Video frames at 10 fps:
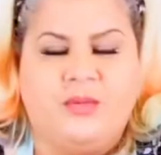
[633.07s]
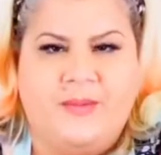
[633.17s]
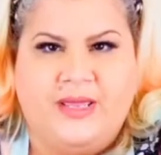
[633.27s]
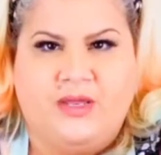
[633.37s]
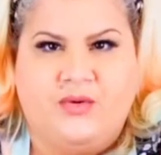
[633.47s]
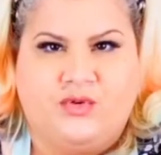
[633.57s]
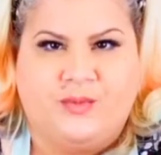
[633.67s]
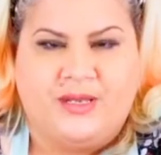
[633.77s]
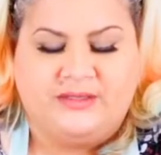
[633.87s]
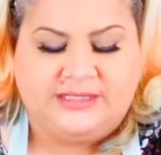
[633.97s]
to be making 1/4
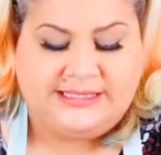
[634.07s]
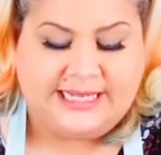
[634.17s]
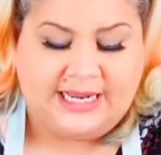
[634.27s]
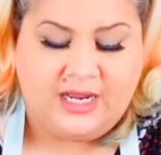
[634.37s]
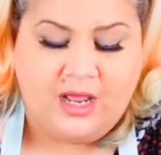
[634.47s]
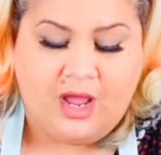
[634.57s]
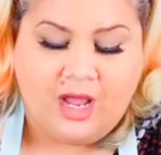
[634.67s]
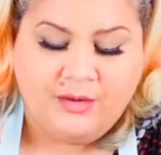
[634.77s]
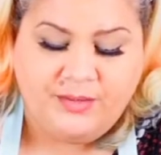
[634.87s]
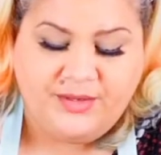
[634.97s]
pounders today.
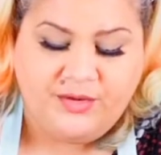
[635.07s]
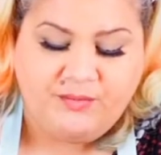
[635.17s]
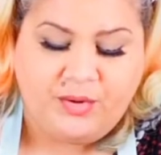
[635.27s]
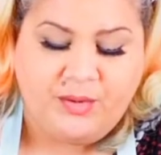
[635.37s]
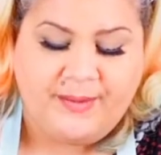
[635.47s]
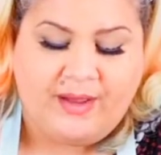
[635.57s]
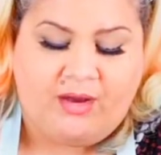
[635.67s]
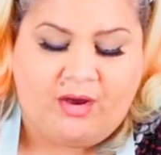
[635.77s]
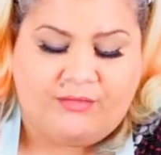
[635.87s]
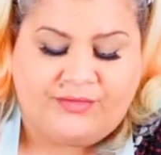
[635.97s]
I'm going to be doing probably about
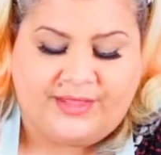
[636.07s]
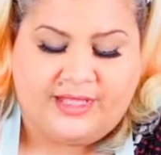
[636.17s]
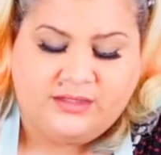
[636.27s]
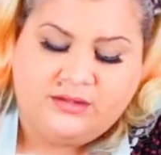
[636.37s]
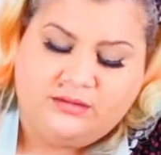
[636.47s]
half of that.